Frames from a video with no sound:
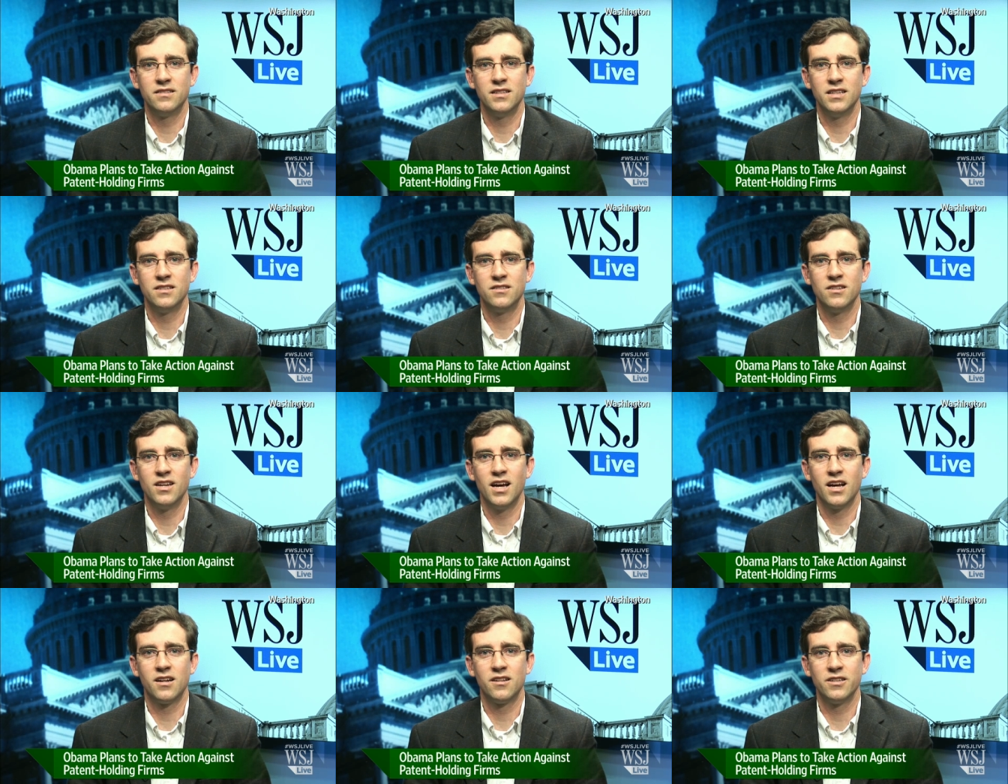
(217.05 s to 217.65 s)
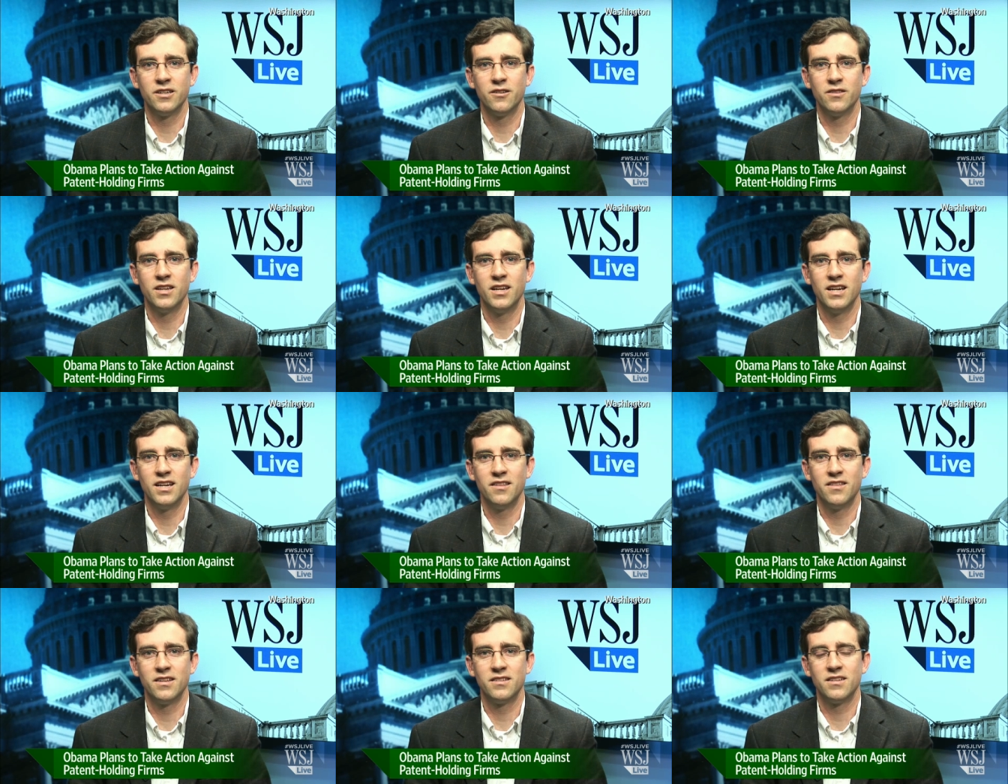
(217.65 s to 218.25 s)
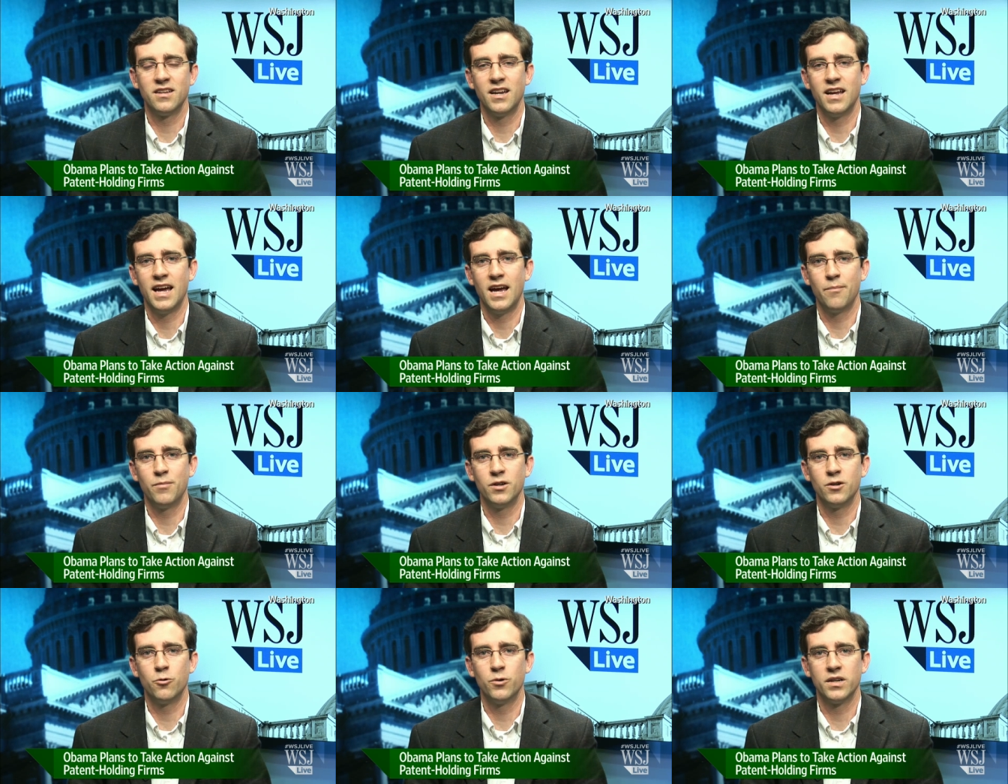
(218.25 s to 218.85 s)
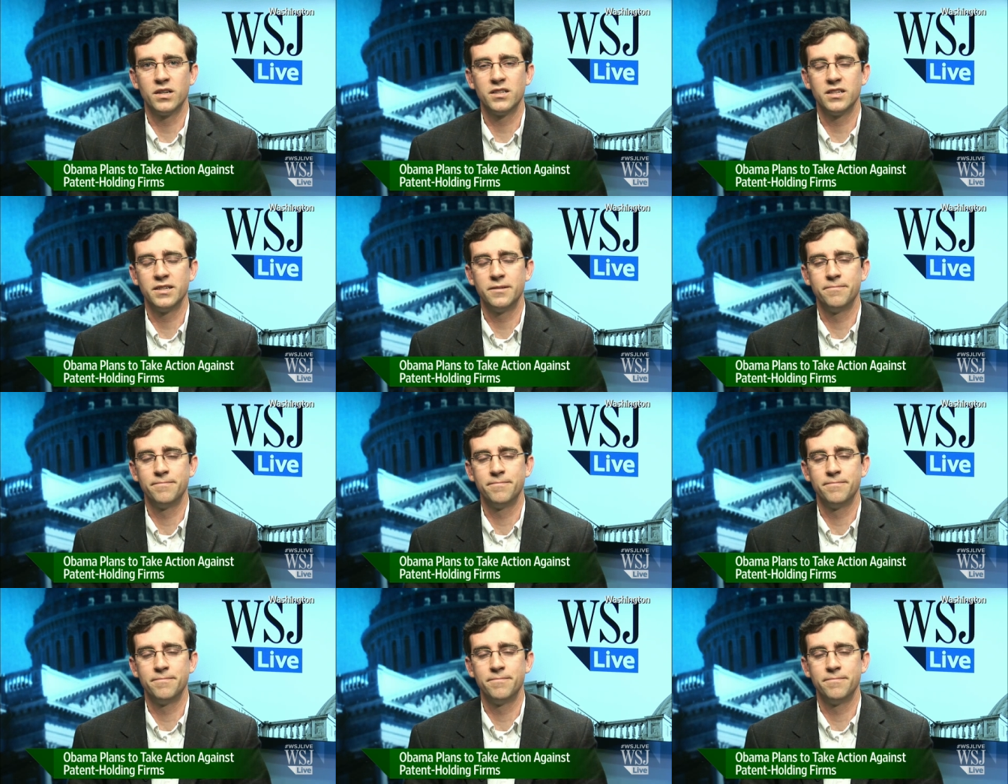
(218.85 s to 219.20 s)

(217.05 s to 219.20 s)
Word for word: it's not clear that anything's going to happen quickly.